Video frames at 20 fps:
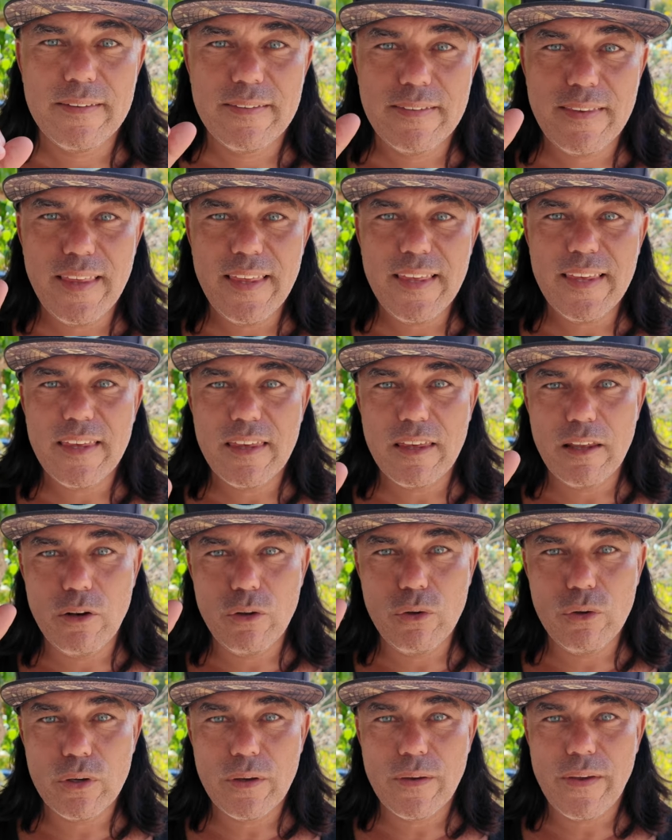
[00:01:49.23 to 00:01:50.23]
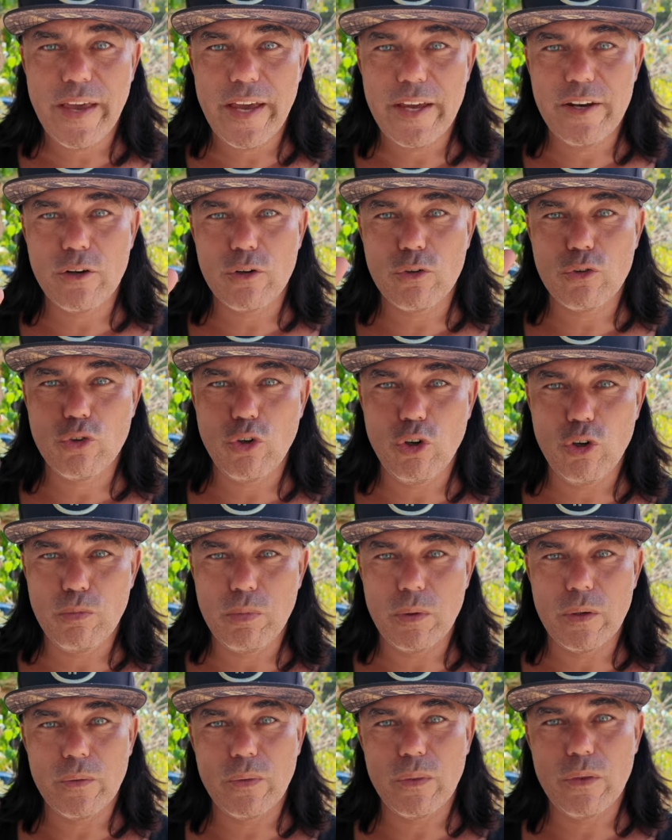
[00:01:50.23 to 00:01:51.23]
Take a look at
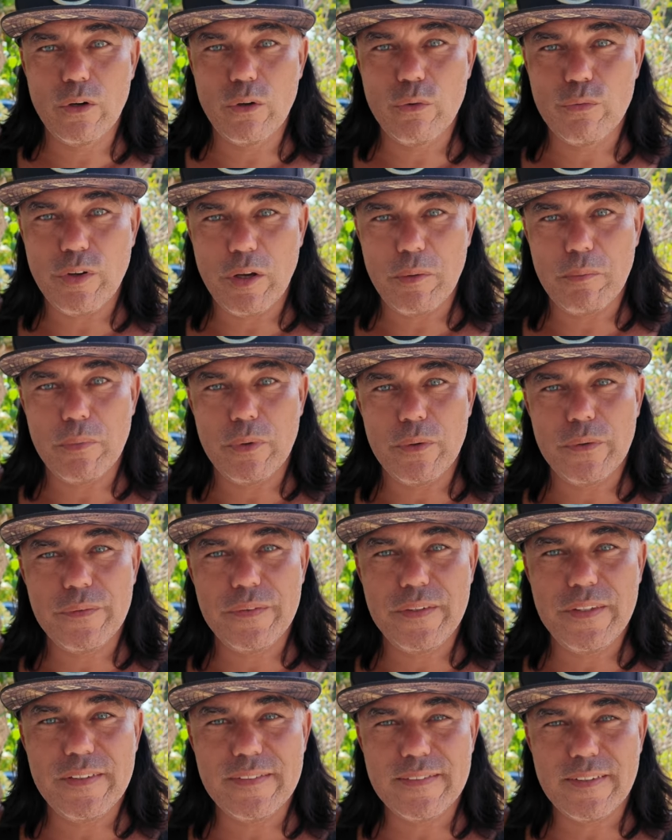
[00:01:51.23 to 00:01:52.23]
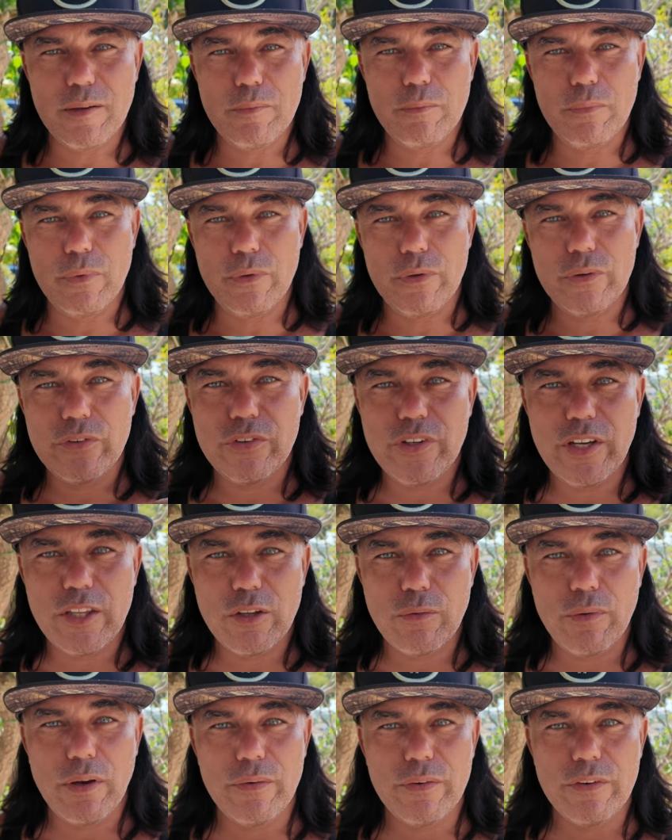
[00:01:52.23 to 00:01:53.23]
October, November, December,
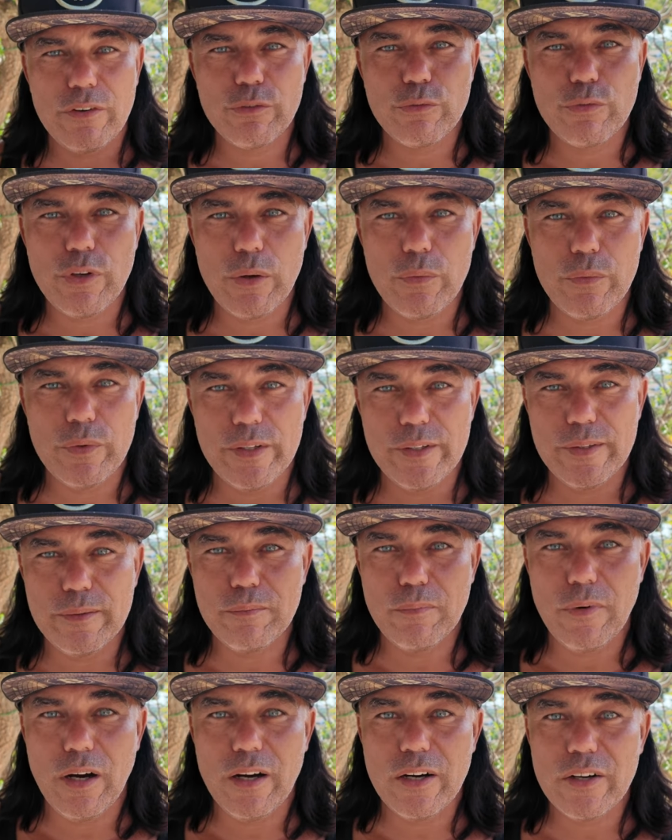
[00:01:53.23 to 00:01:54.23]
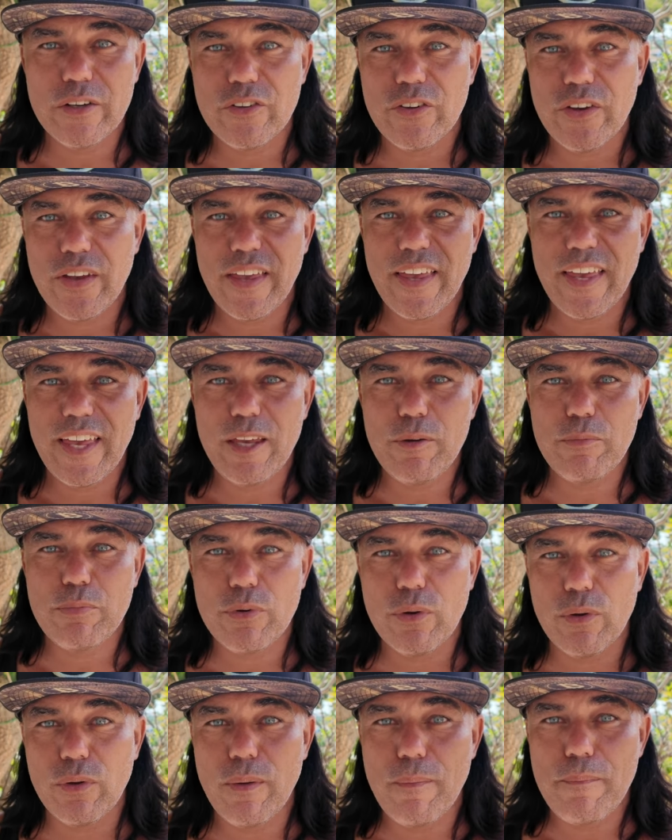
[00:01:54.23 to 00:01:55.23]
January, February, March,
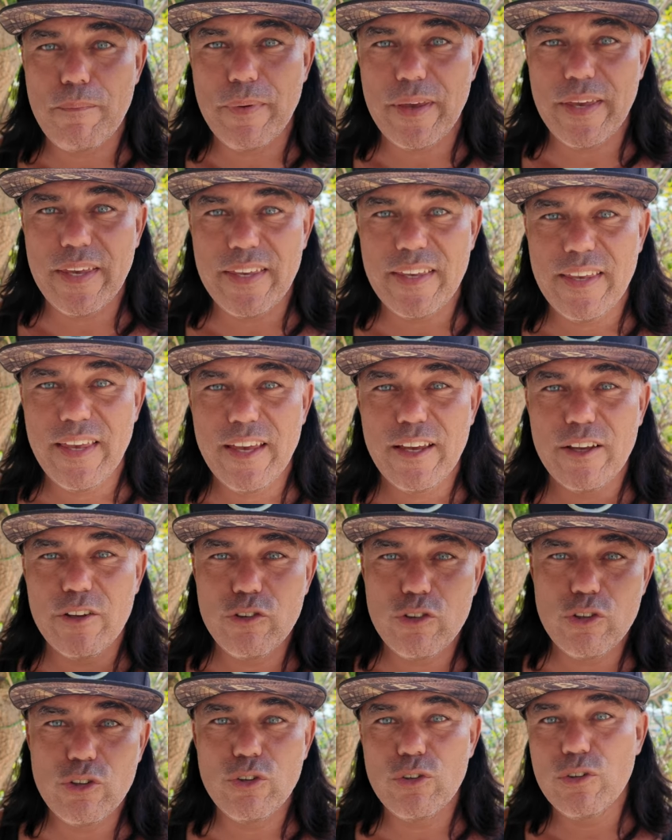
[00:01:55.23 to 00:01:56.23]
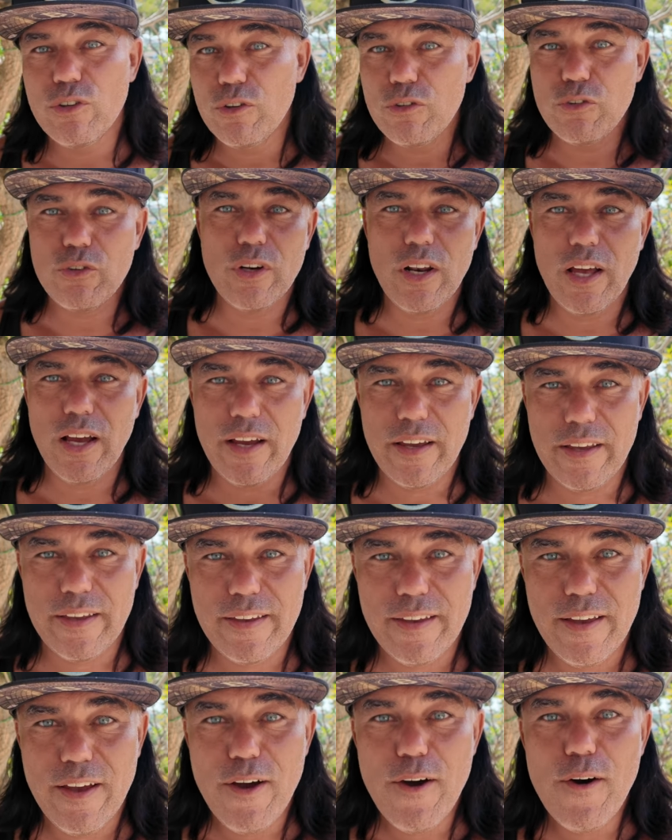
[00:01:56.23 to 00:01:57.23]
April, May, June, July.
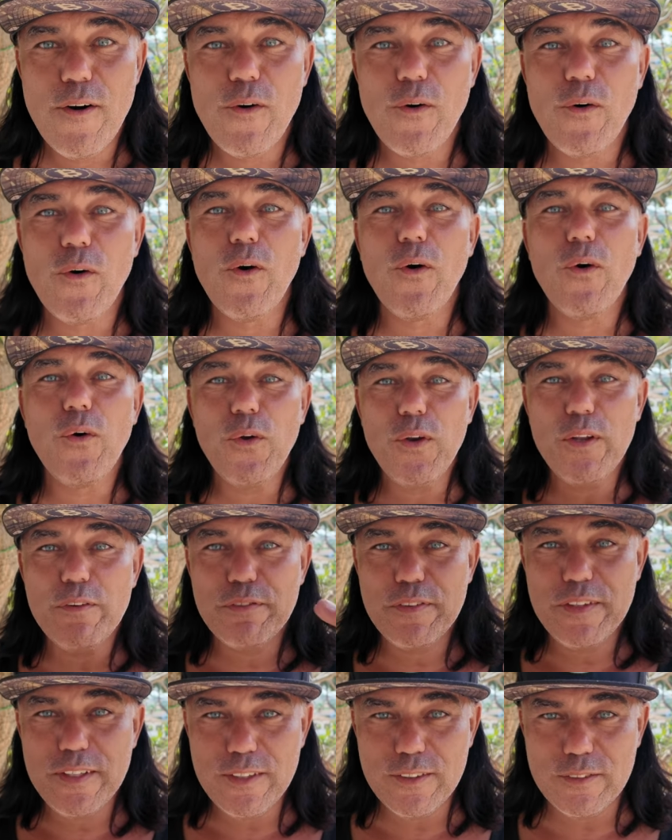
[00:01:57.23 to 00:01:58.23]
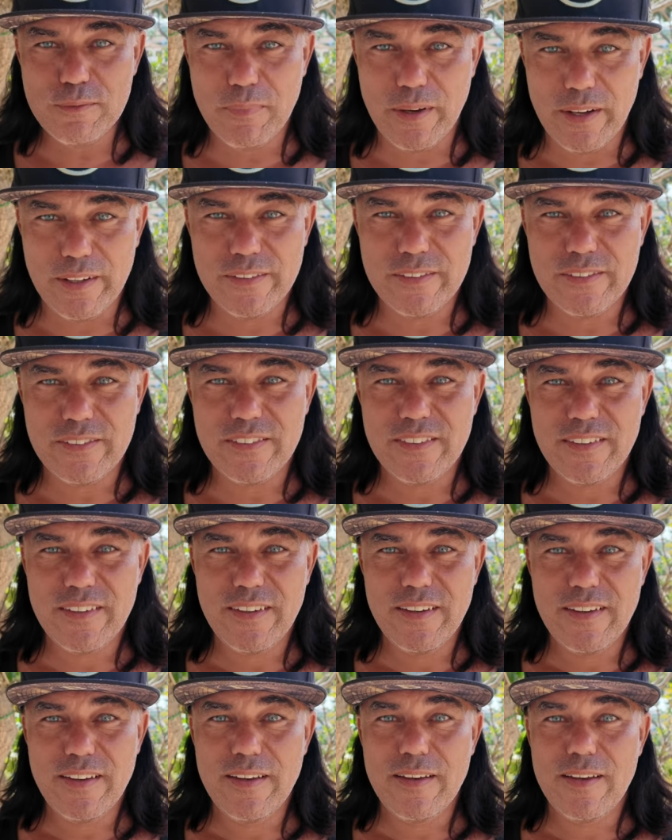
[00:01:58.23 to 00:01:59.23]
All of these
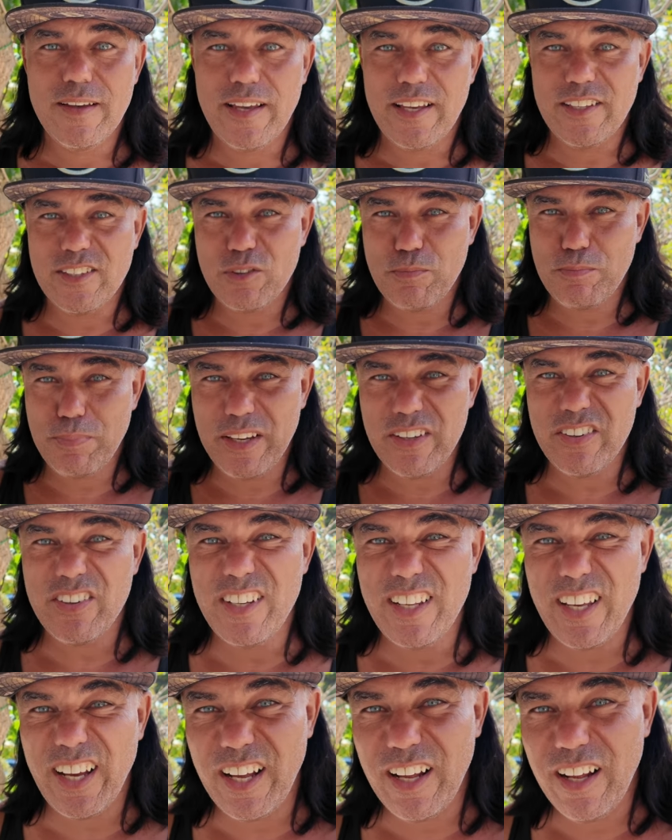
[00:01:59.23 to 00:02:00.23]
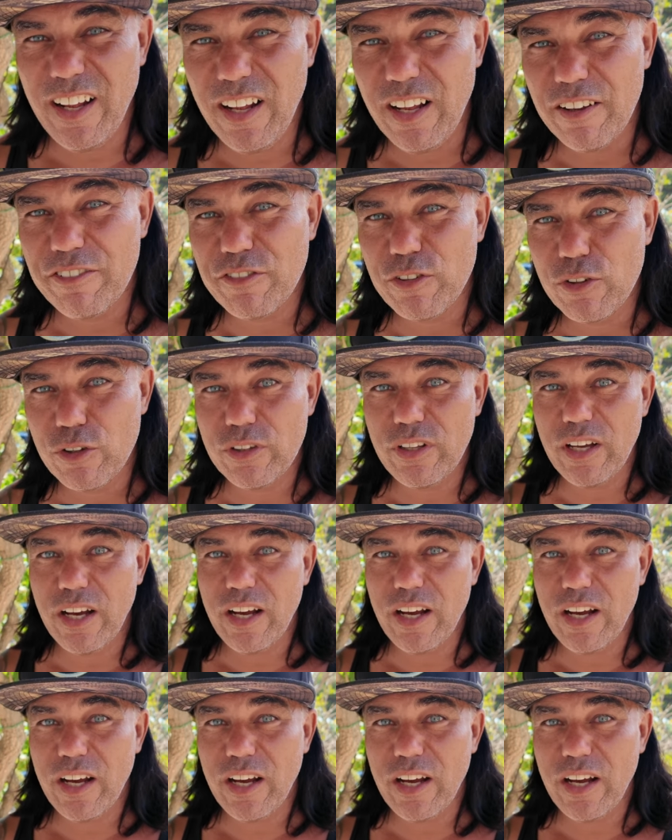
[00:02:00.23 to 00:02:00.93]
months, especially after the